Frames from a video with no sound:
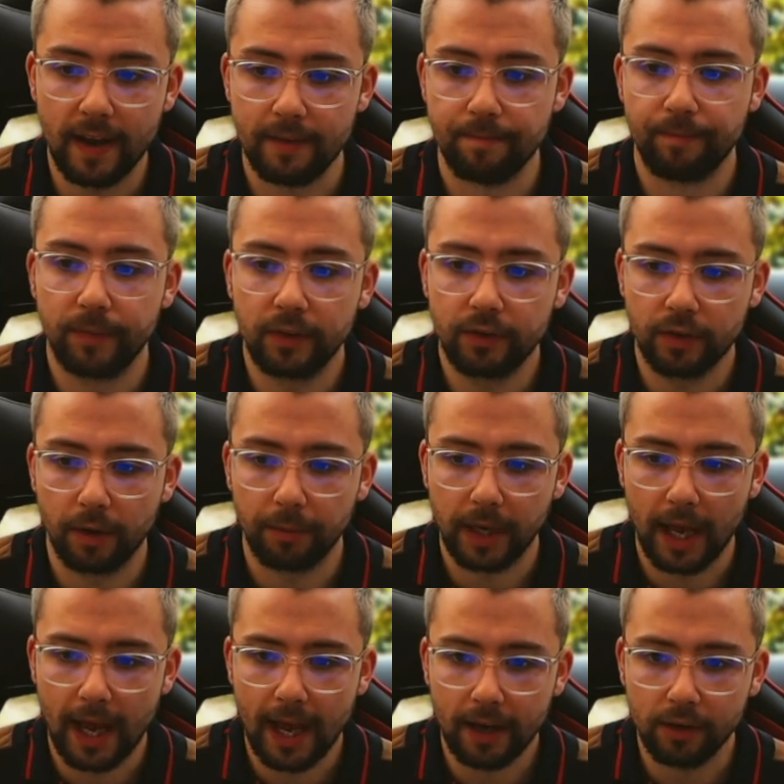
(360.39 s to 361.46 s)
event. So I'm
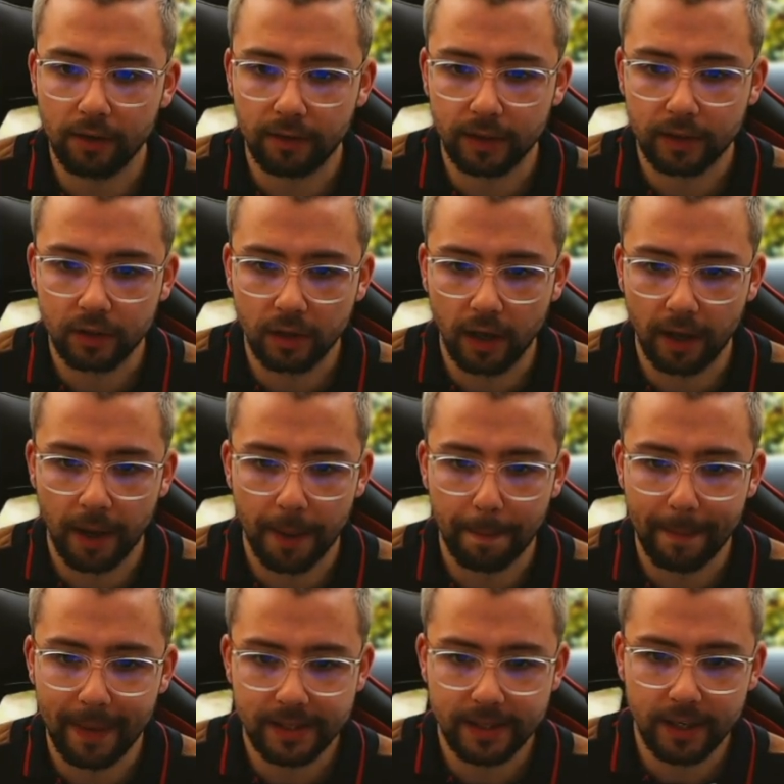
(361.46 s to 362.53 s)
gonna add another
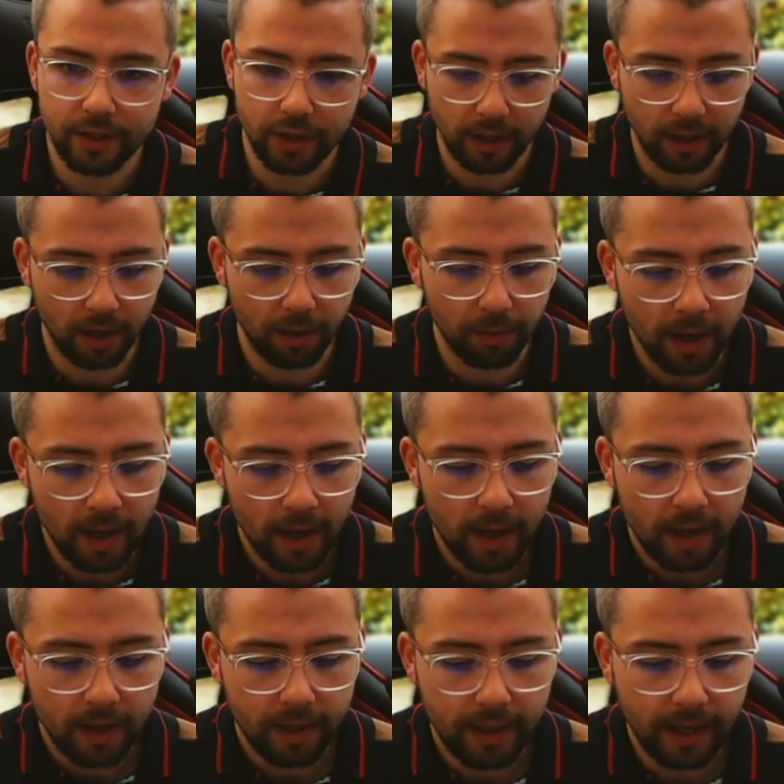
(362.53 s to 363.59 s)
message and go,
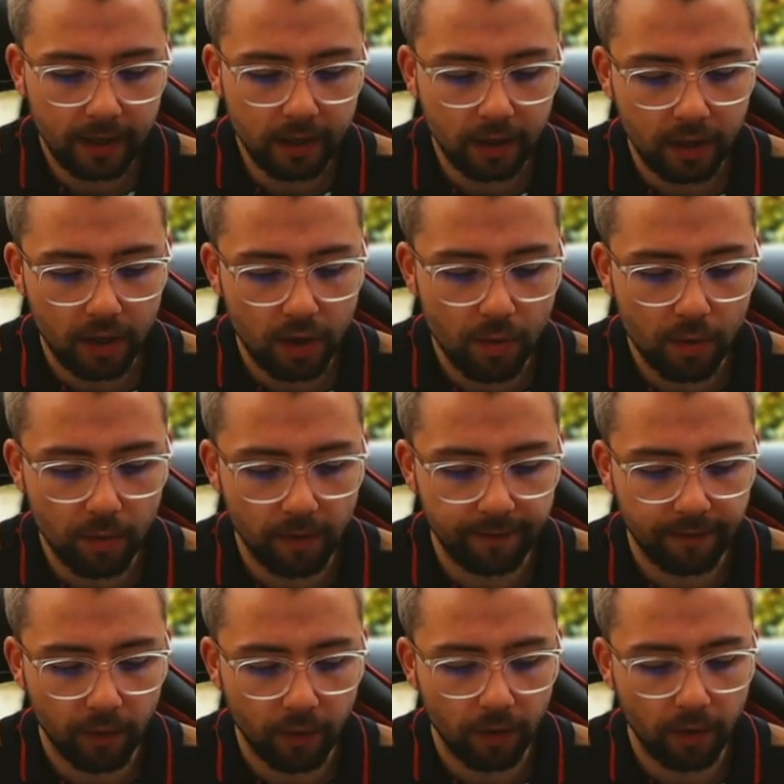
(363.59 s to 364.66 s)
thank you
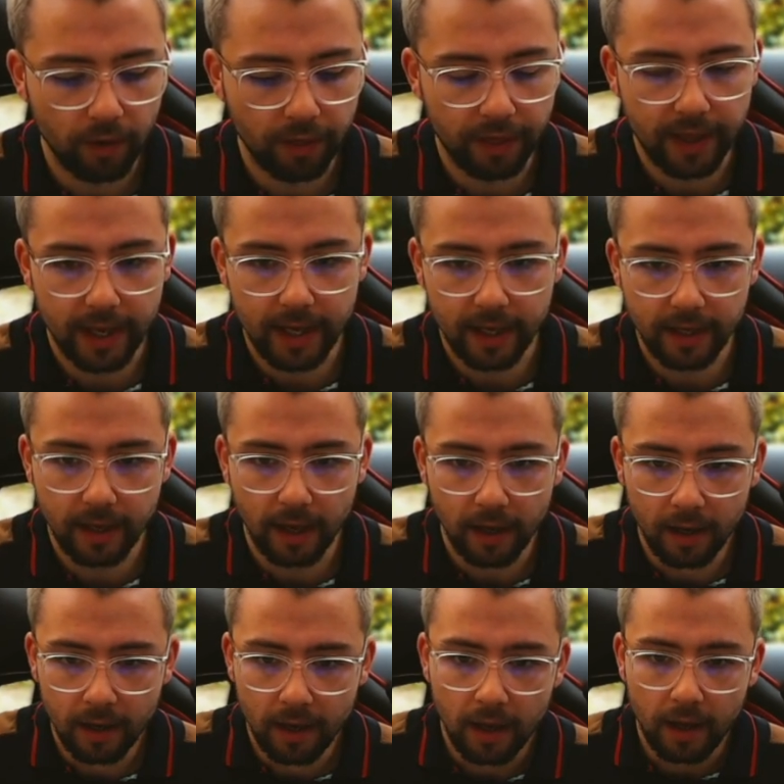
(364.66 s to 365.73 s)
for the
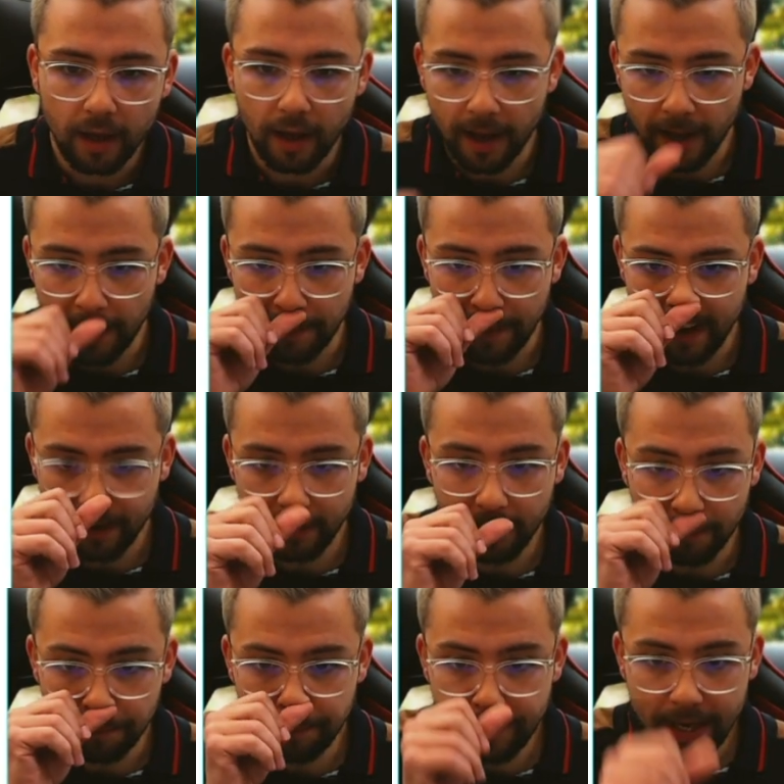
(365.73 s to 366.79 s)

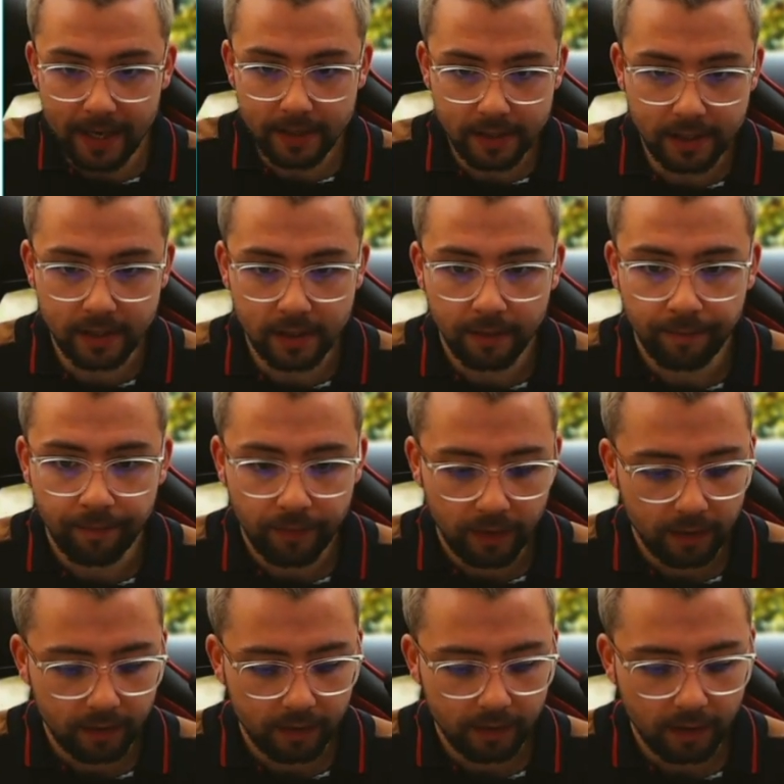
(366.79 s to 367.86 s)
bits.
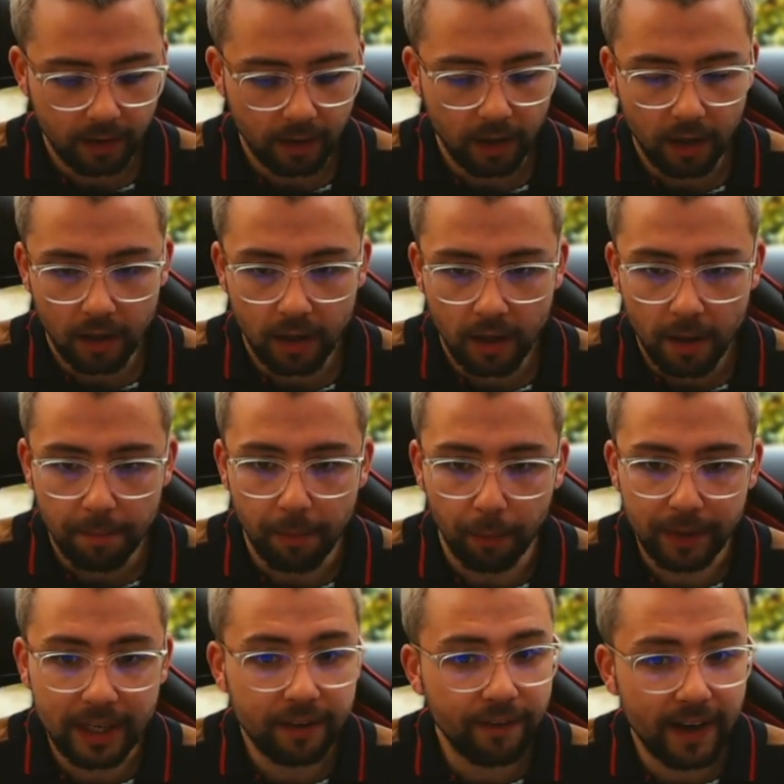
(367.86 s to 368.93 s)

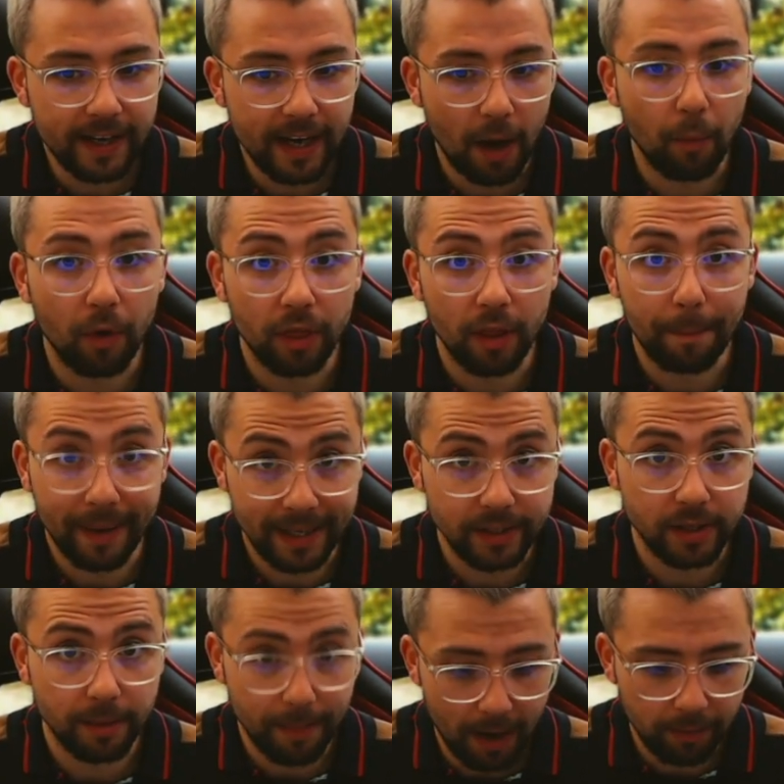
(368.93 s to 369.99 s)
But we need to find out what the
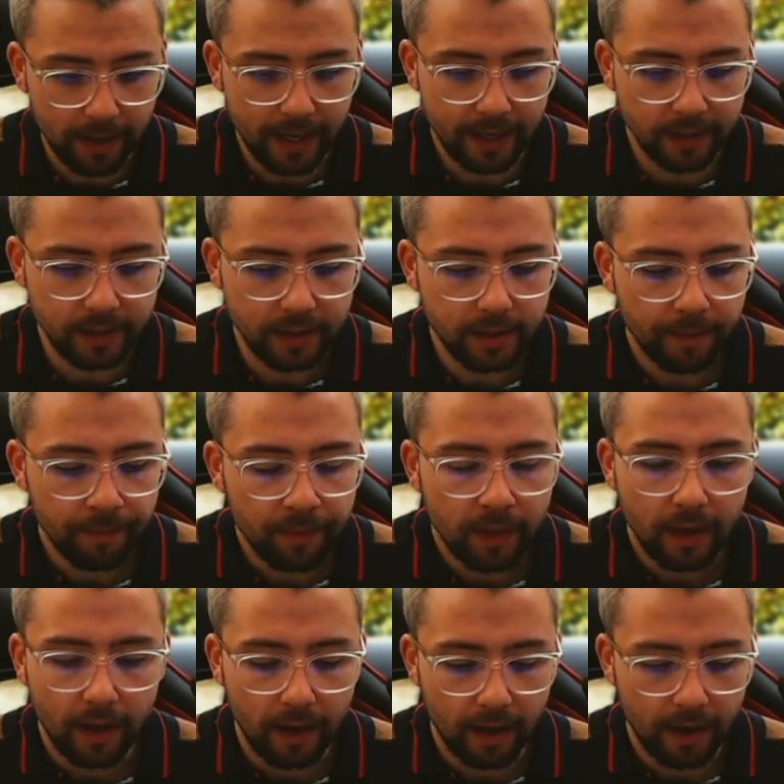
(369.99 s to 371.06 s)
bits amount is.
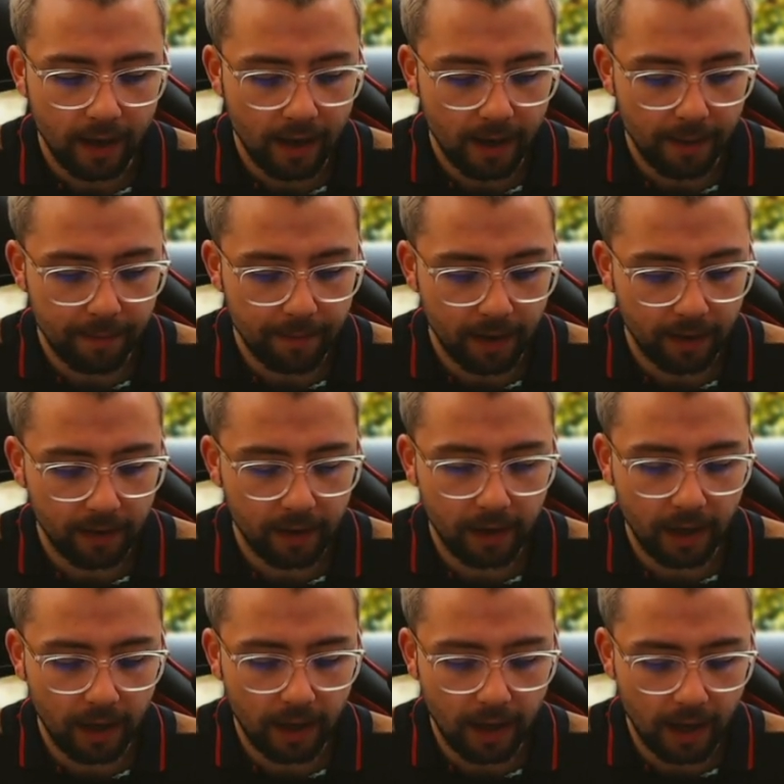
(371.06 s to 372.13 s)

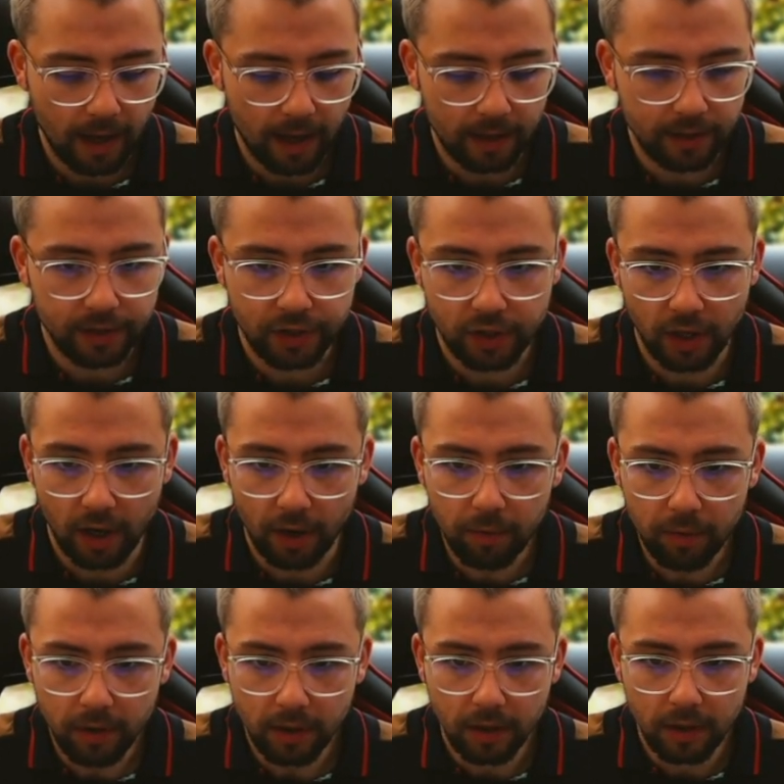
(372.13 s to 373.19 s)

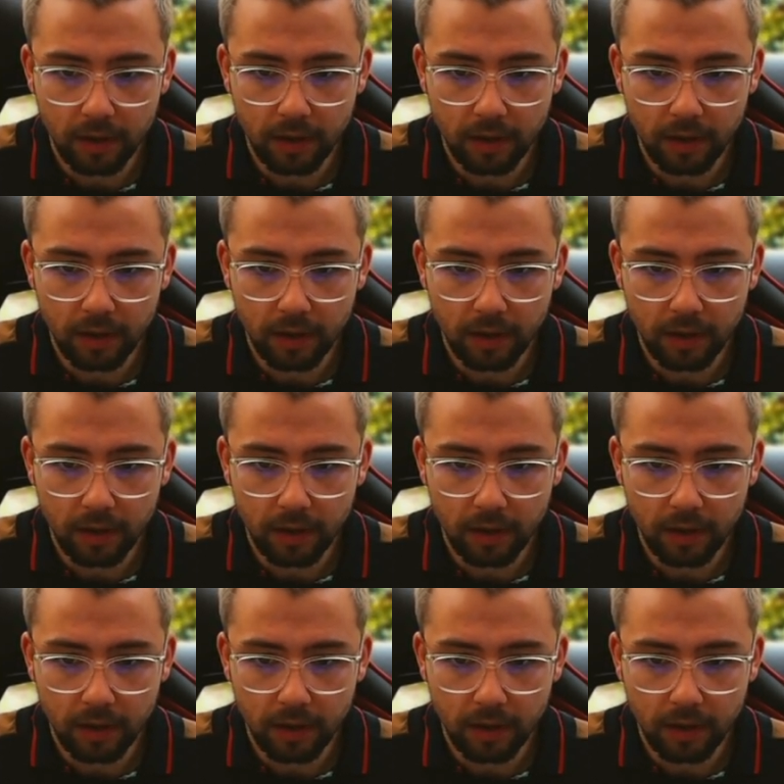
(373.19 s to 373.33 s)
So